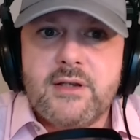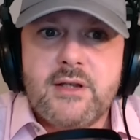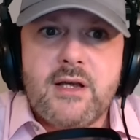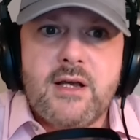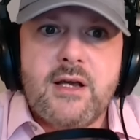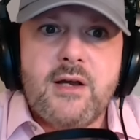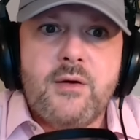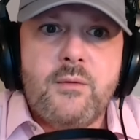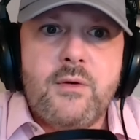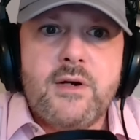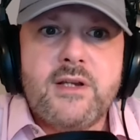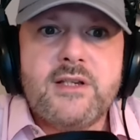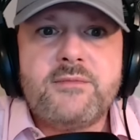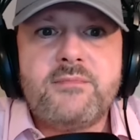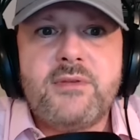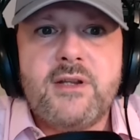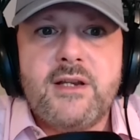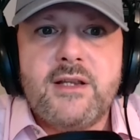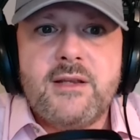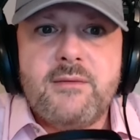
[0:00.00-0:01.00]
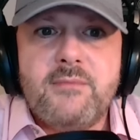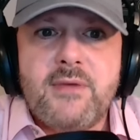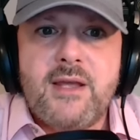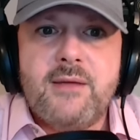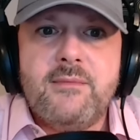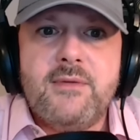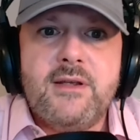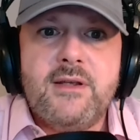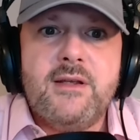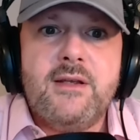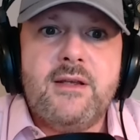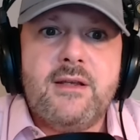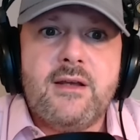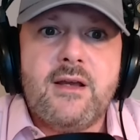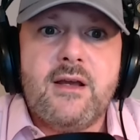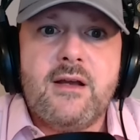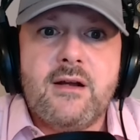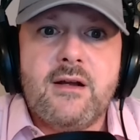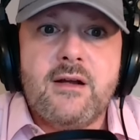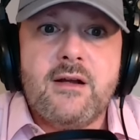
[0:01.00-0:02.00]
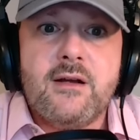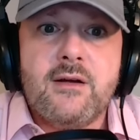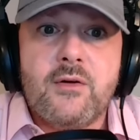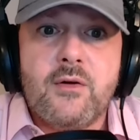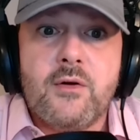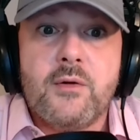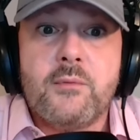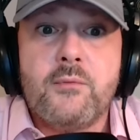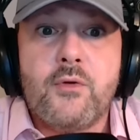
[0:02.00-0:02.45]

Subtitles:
What is splitting the baby, or